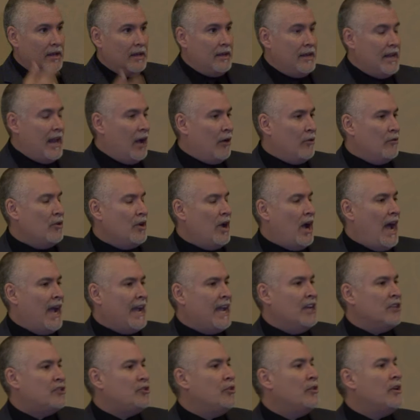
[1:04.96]
Now, I
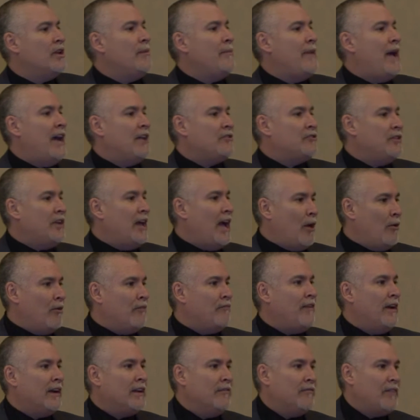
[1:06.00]
guess you can imagine how
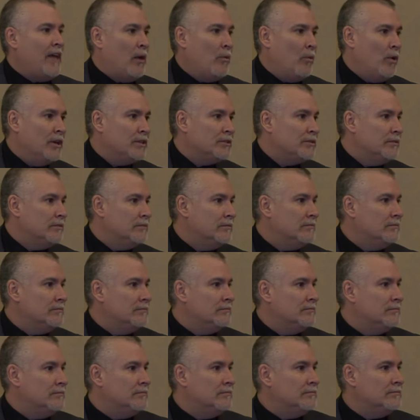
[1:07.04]
effective that was.
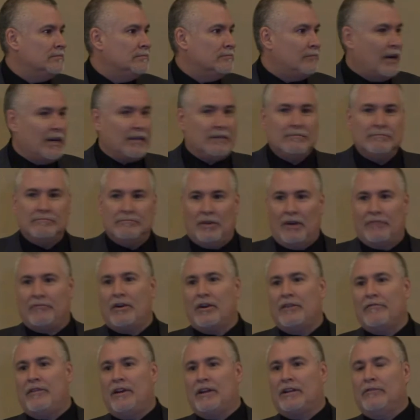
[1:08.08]
Right? Not very
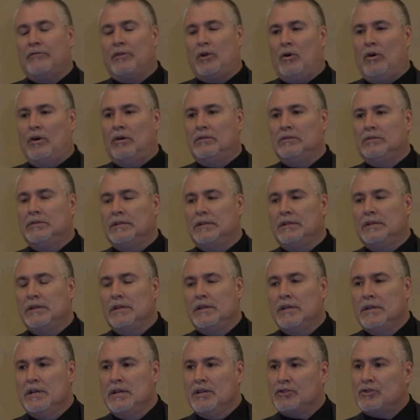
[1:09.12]
effective at all.
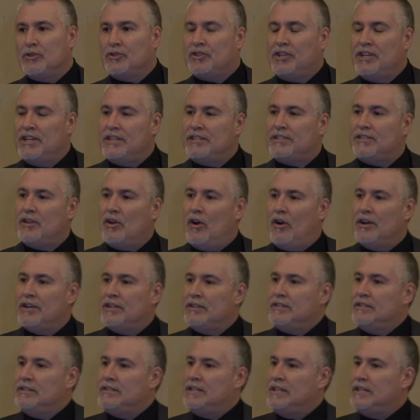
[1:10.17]
So
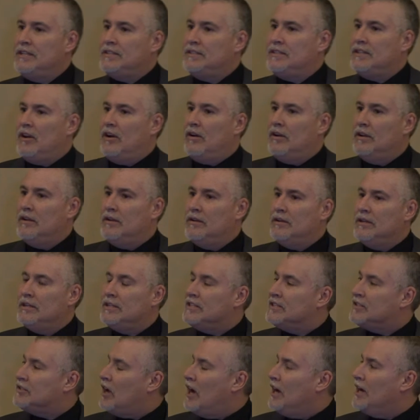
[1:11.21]
CDCR
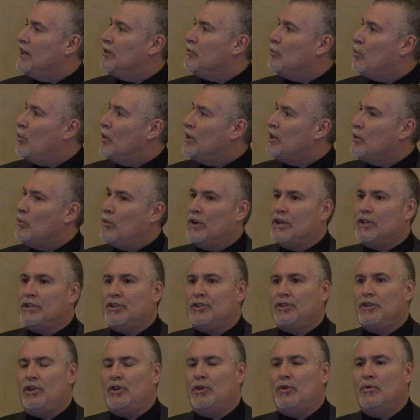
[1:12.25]
decided what they wanted to
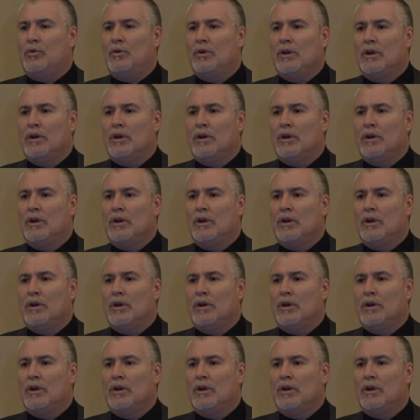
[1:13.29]
do